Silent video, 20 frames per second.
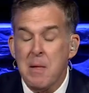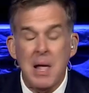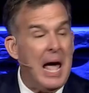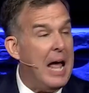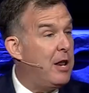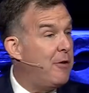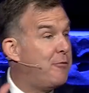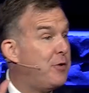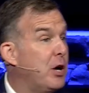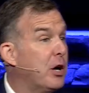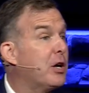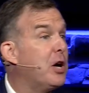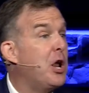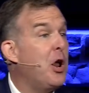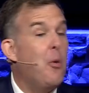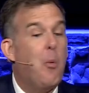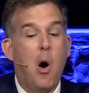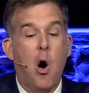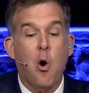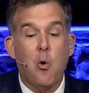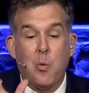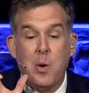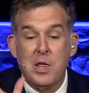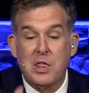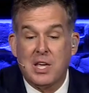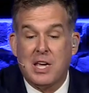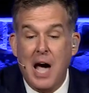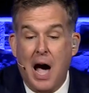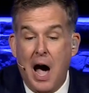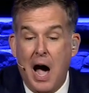And if you're going to walk
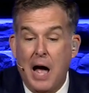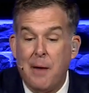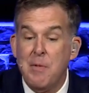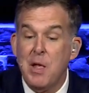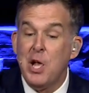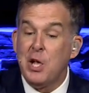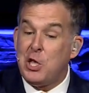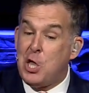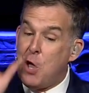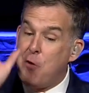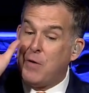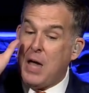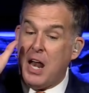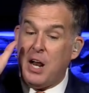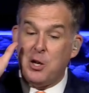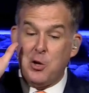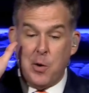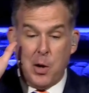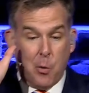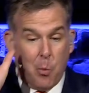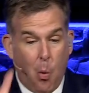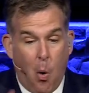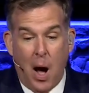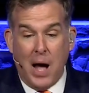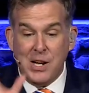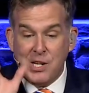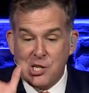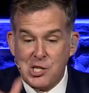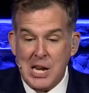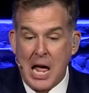with God, you've got to do it
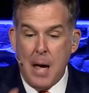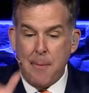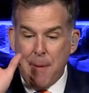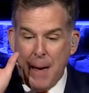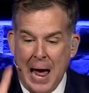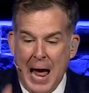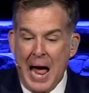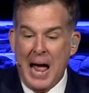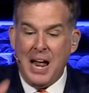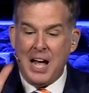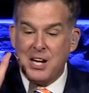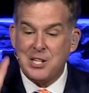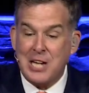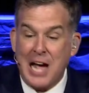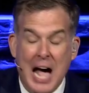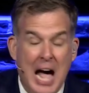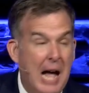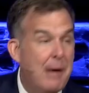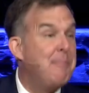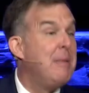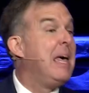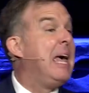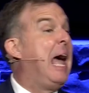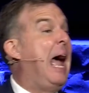one step at a time.